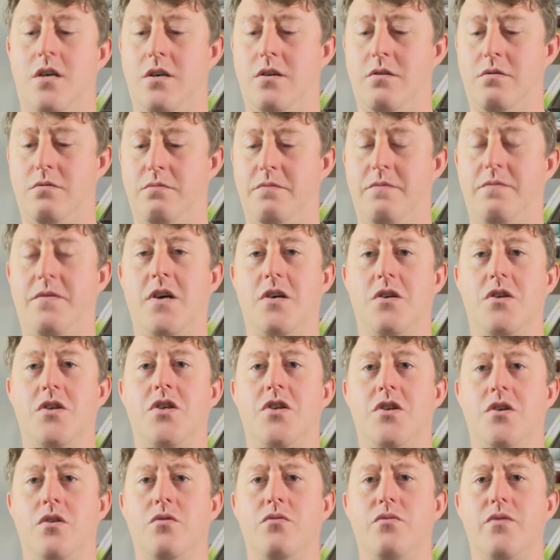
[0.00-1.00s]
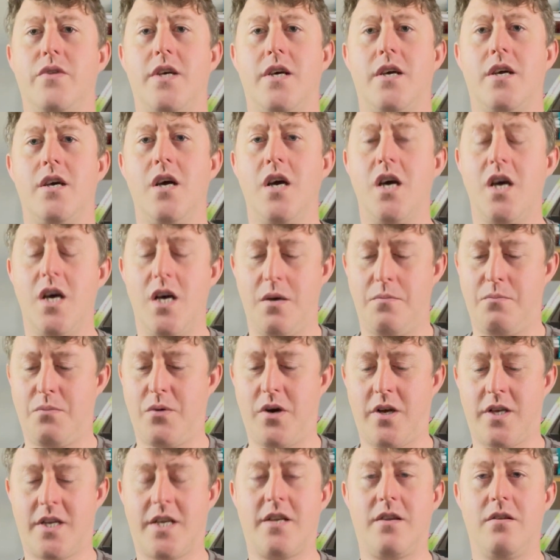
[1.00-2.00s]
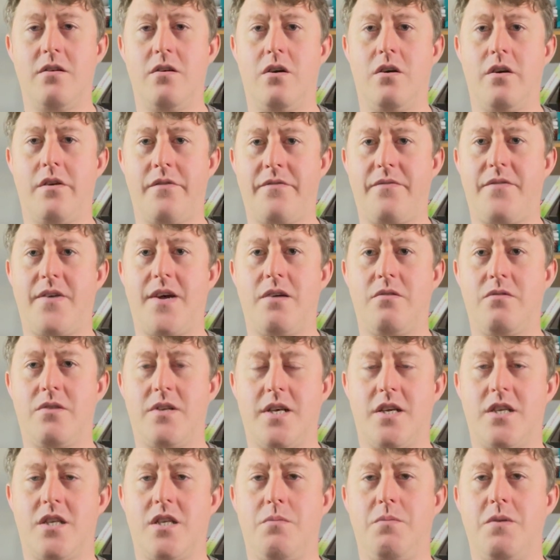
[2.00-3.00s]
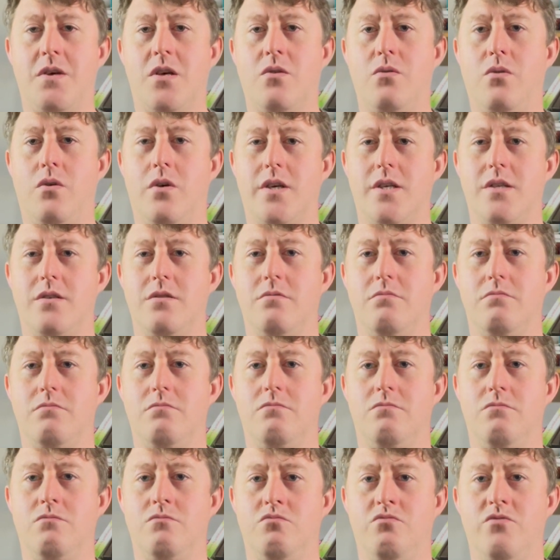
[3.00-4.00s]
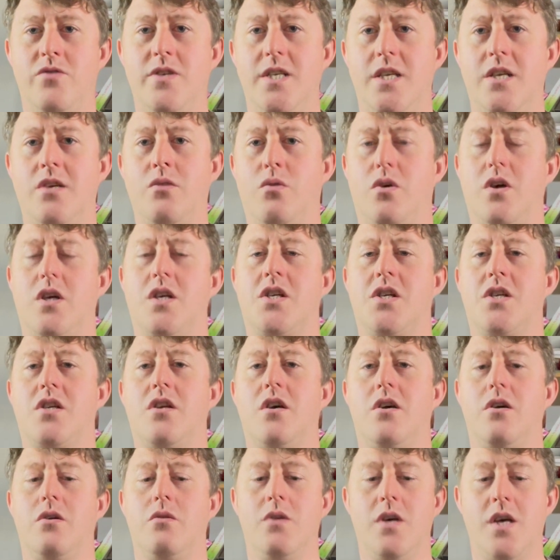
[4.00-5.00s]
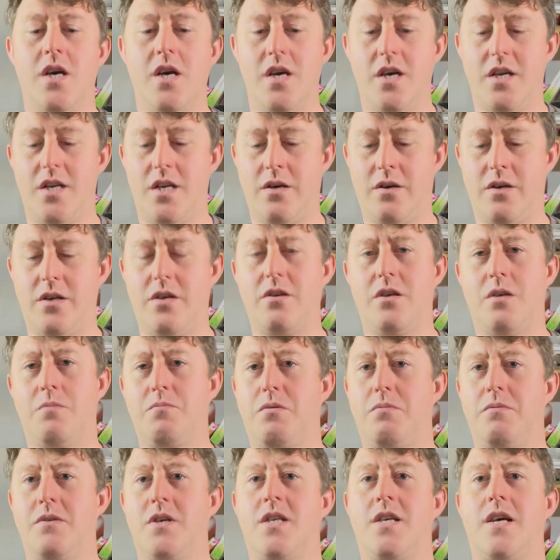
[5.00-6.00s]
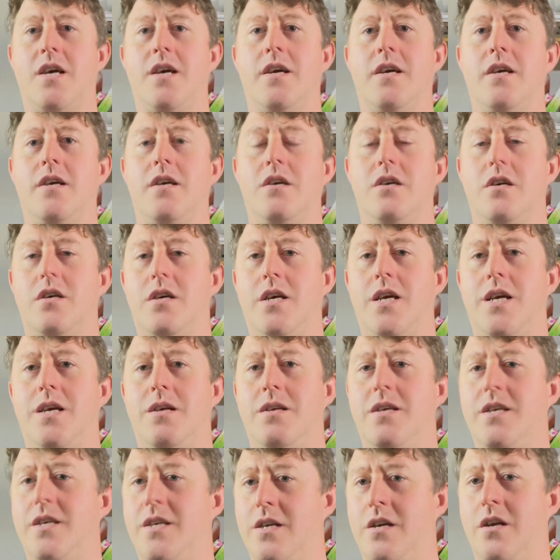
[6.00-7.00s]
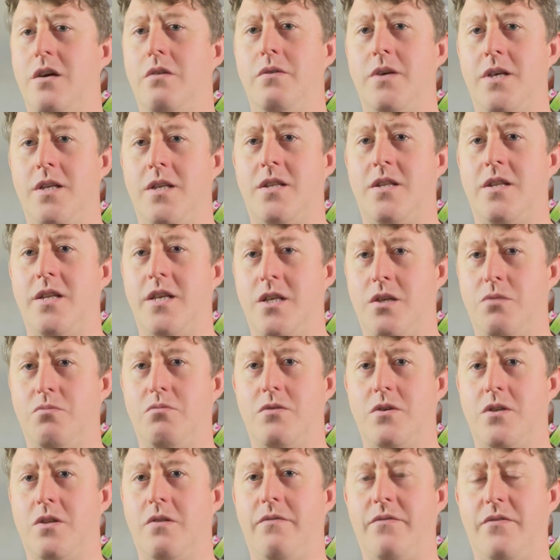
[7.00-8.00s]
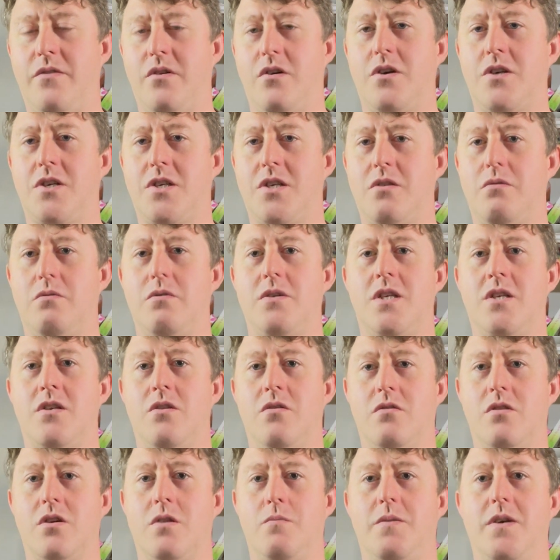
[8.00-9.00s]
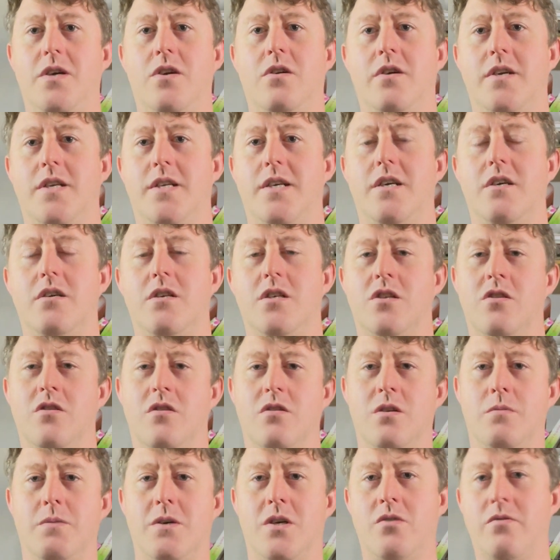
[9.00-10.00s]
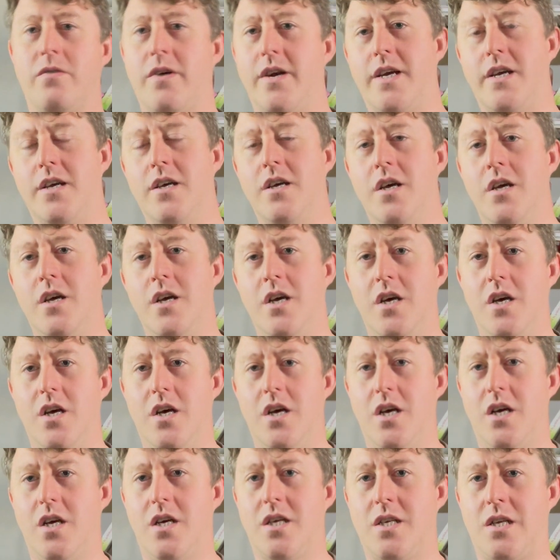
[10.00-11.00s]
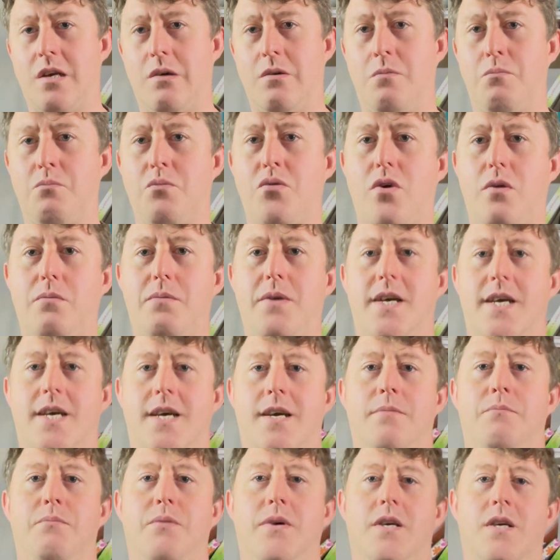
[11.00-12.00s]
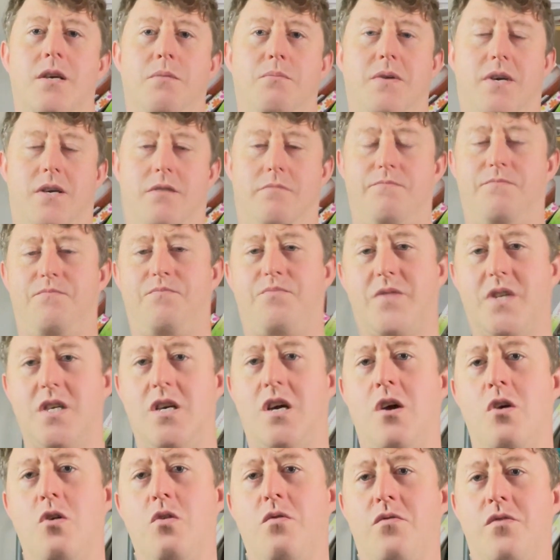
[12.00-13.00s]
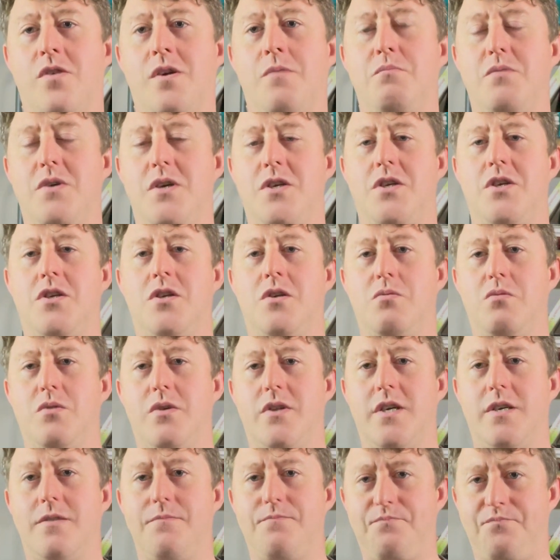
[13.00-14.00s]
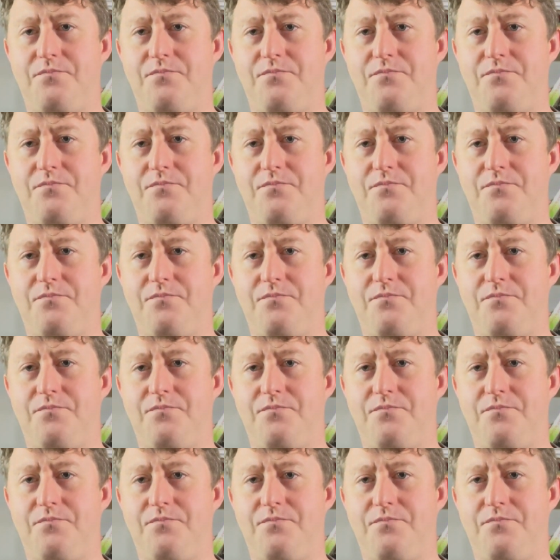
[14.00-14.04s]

function on there, but I found that to be really quite slow. Now I know you probably say this was the first, so it's not going to be ideal, it's not going to be great, so I probably am being a bit over ambitious with it,